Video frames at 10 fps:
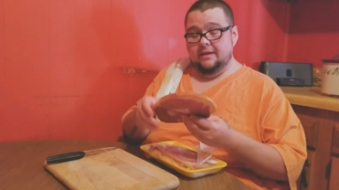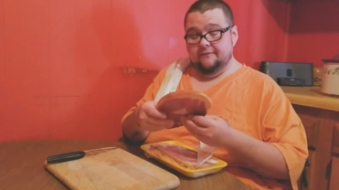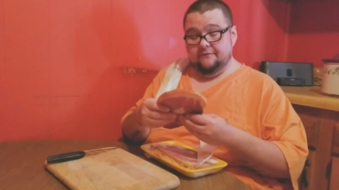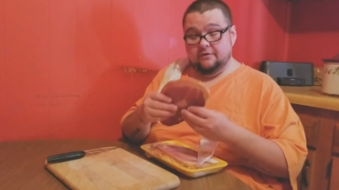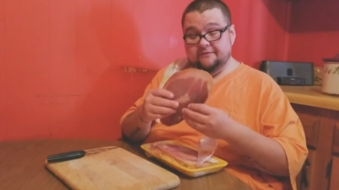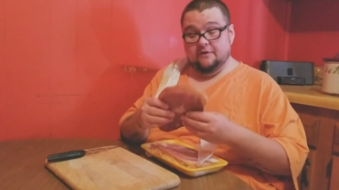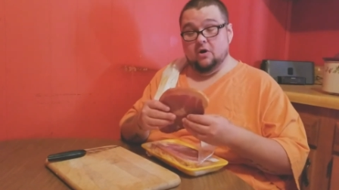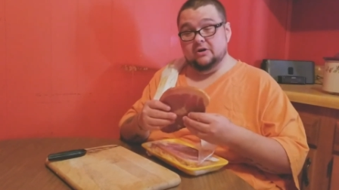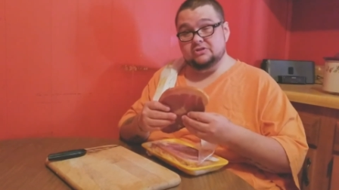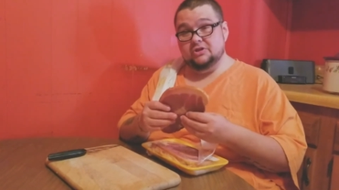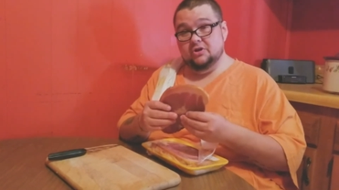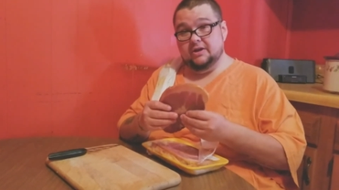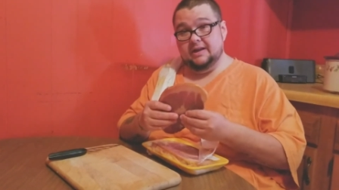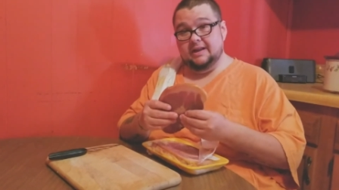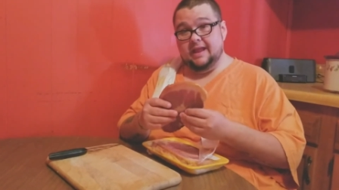for as far as
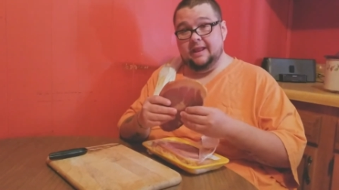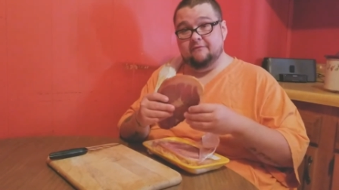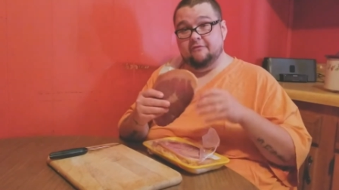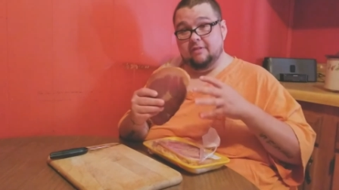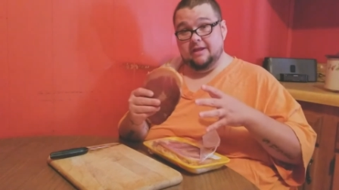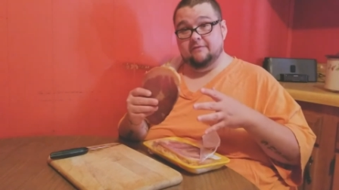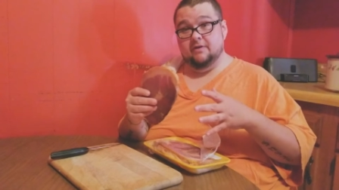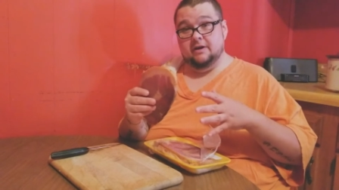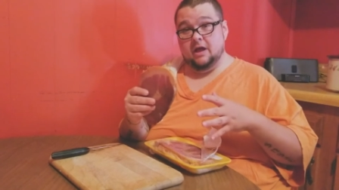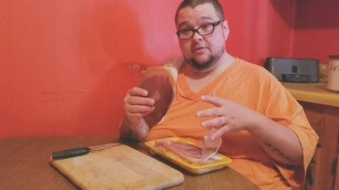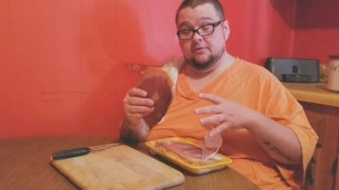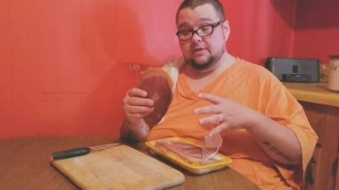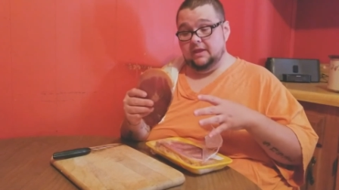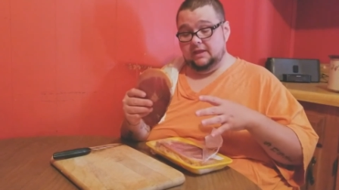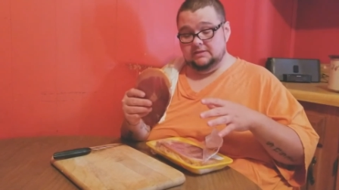cooking and flavoring other
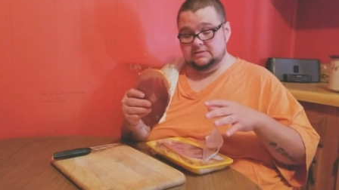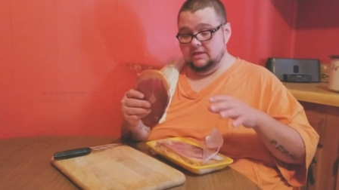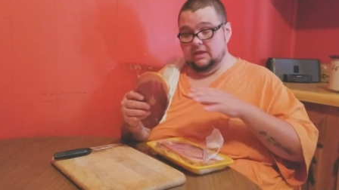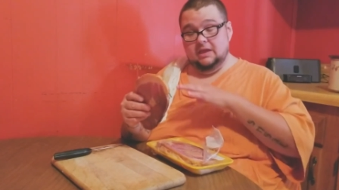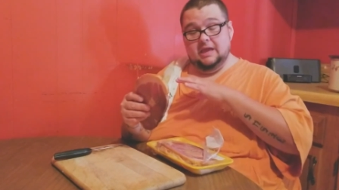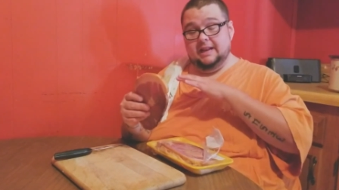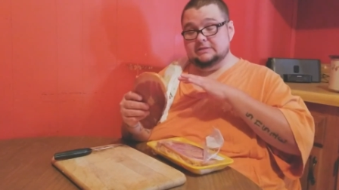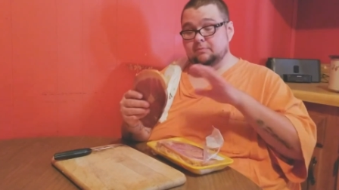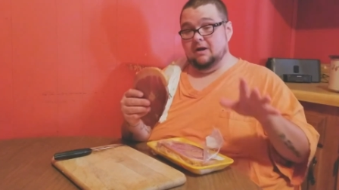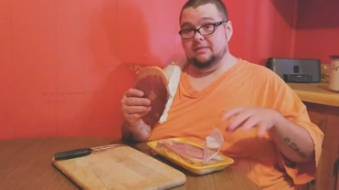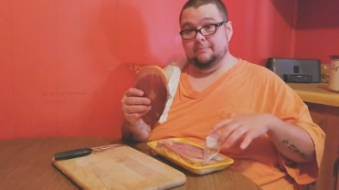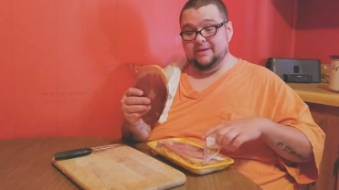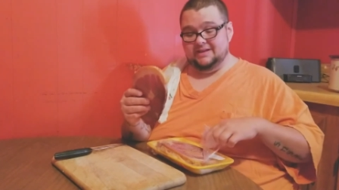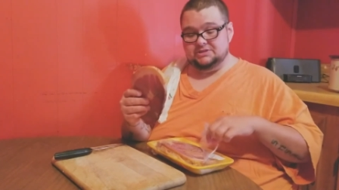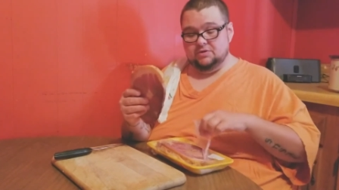things, it is probably the
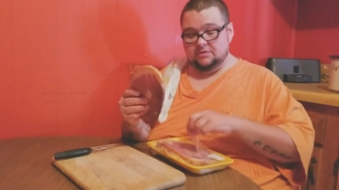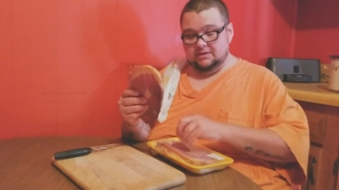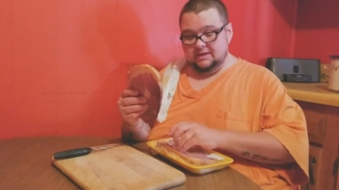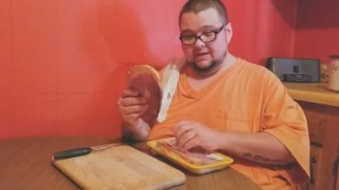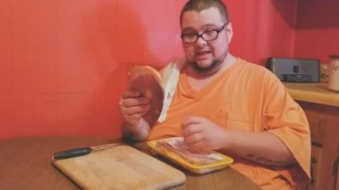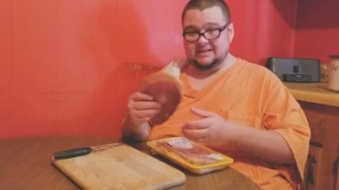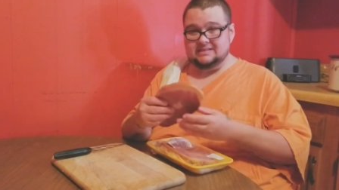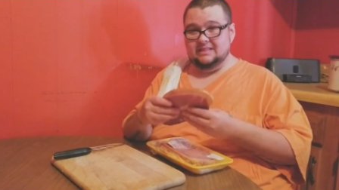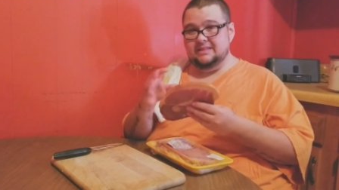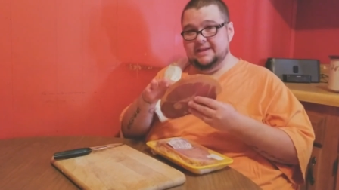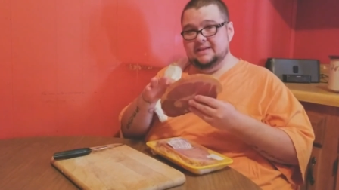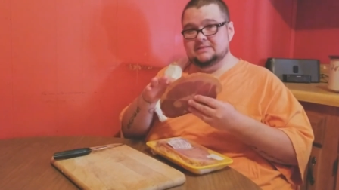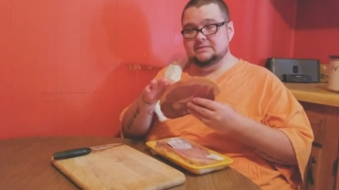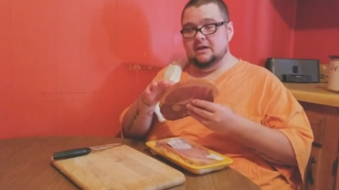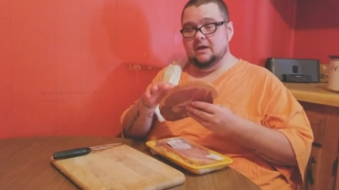best you can get. Like I said, this,
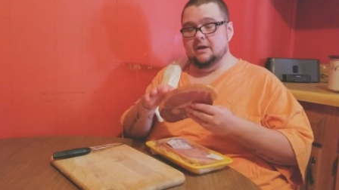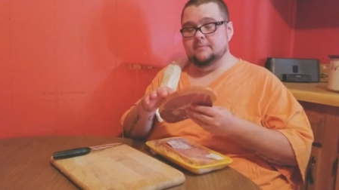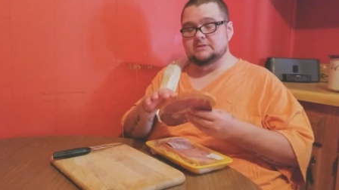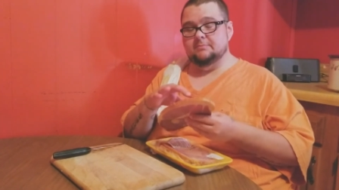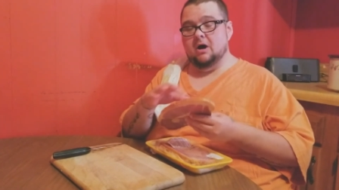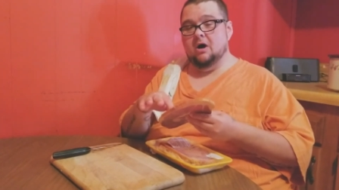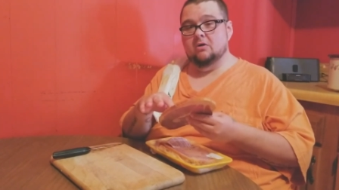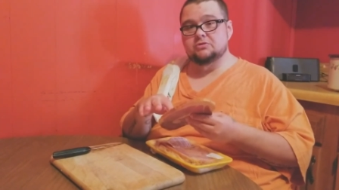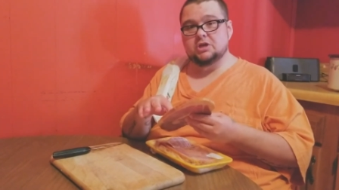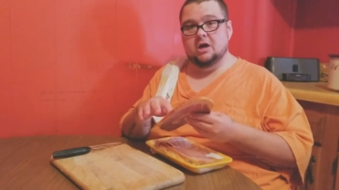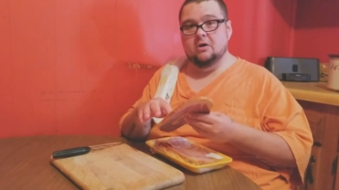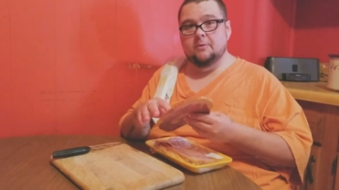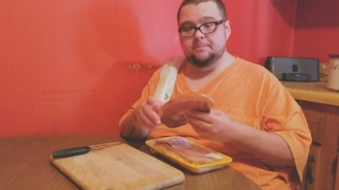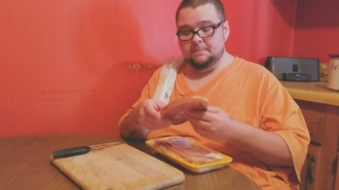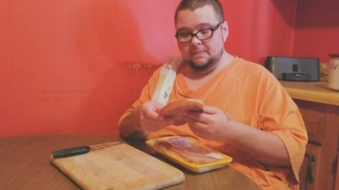some hog jaw
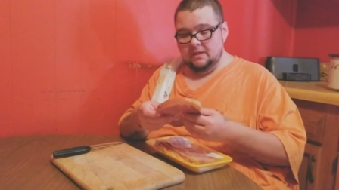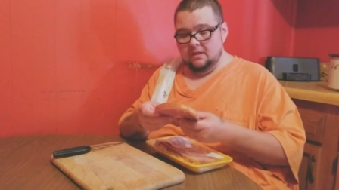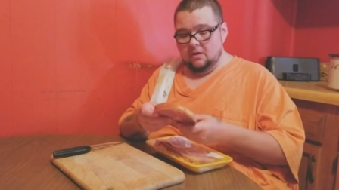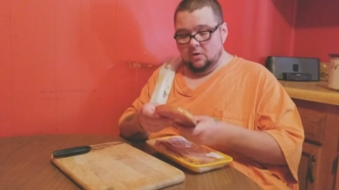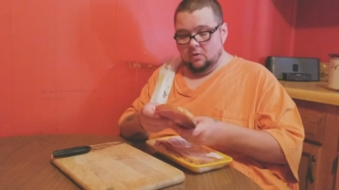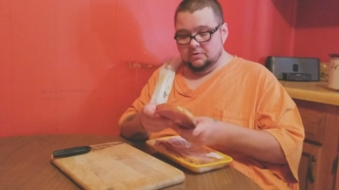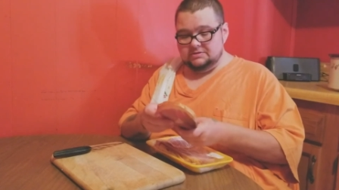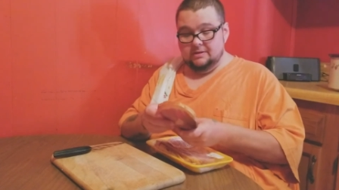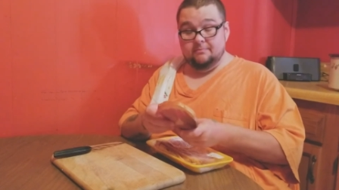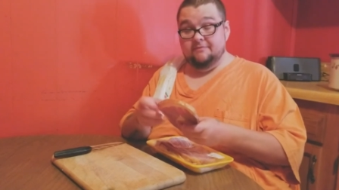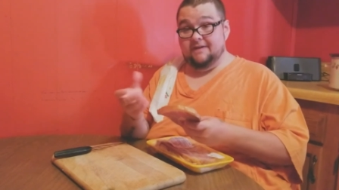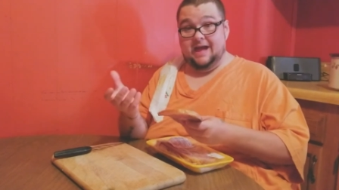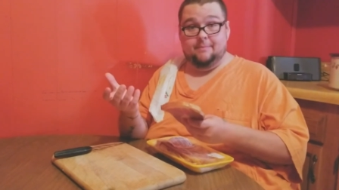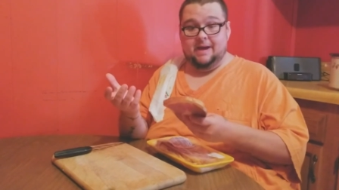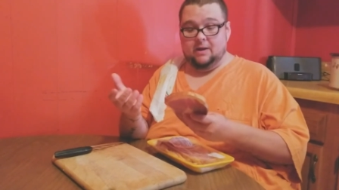or some
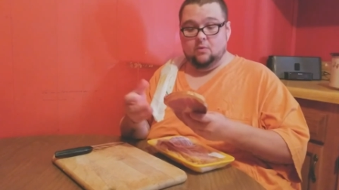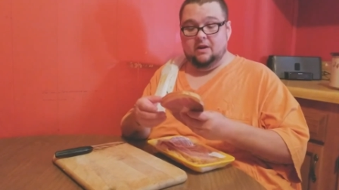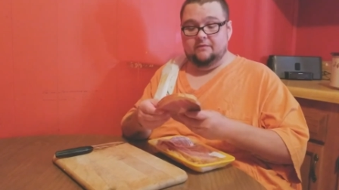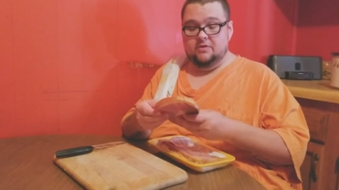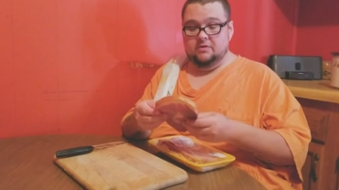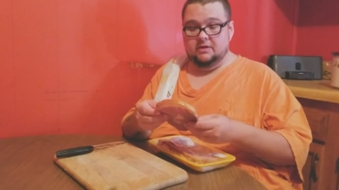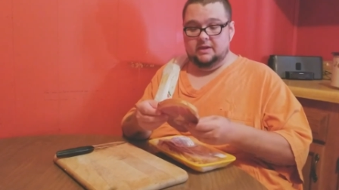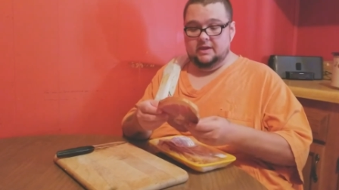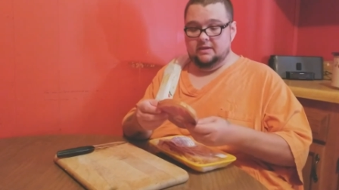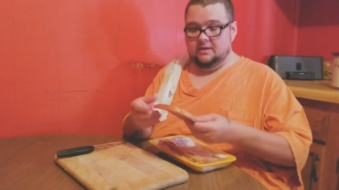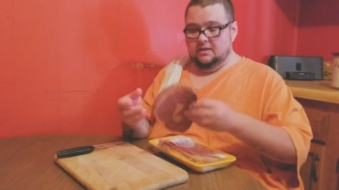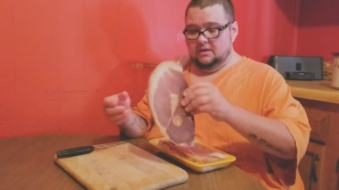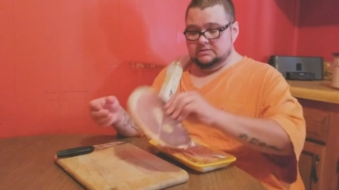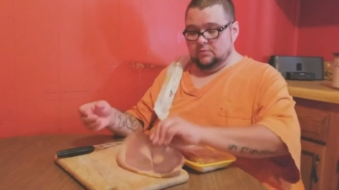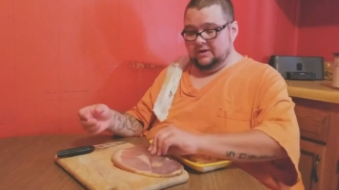fat back, whatever you can get.
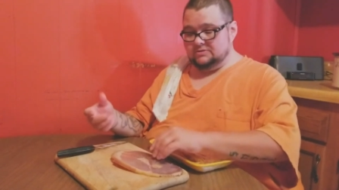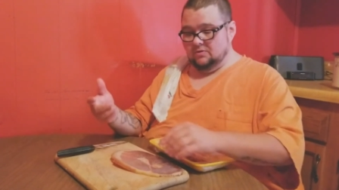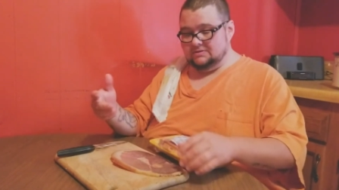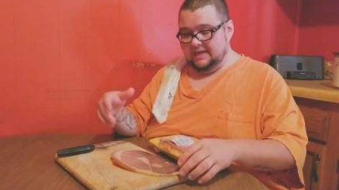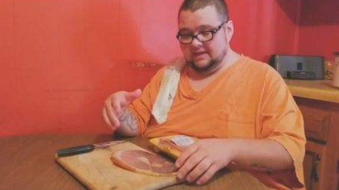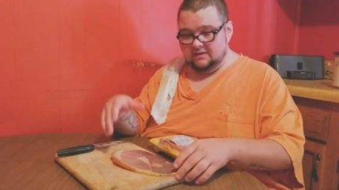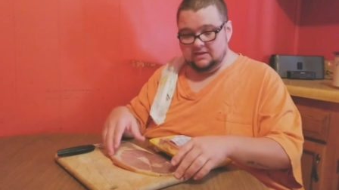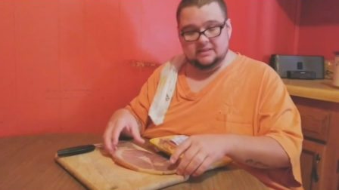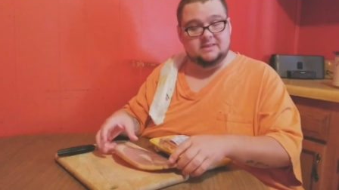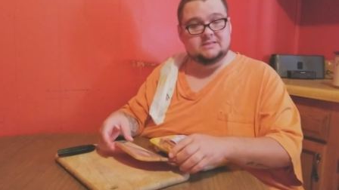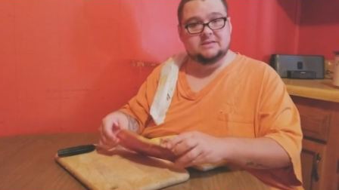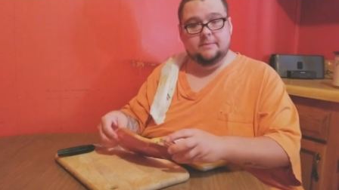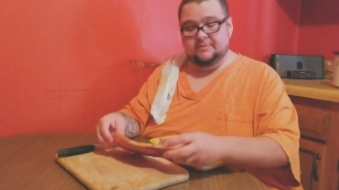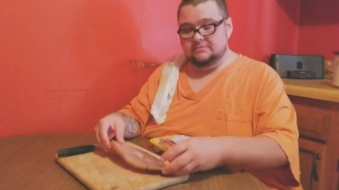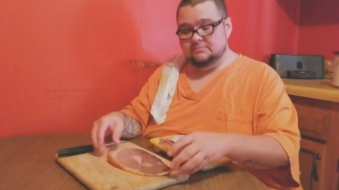So we're just going to take and cut this
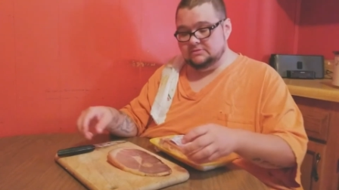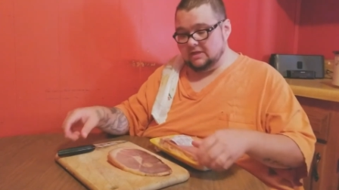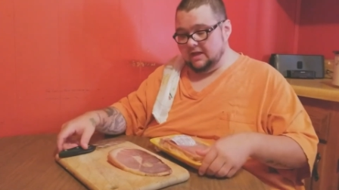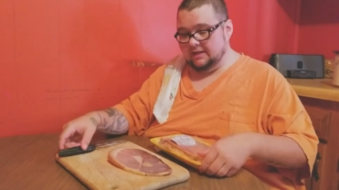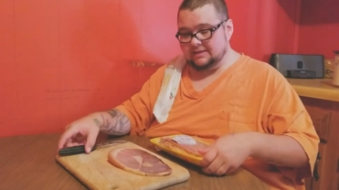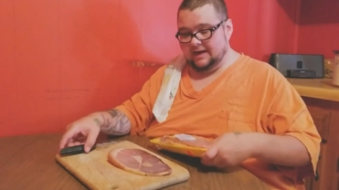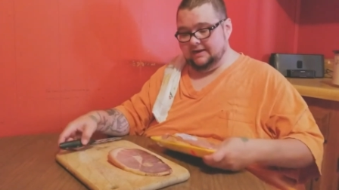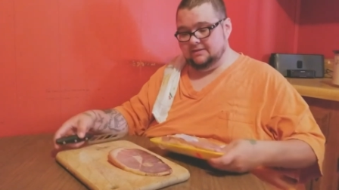up in tiny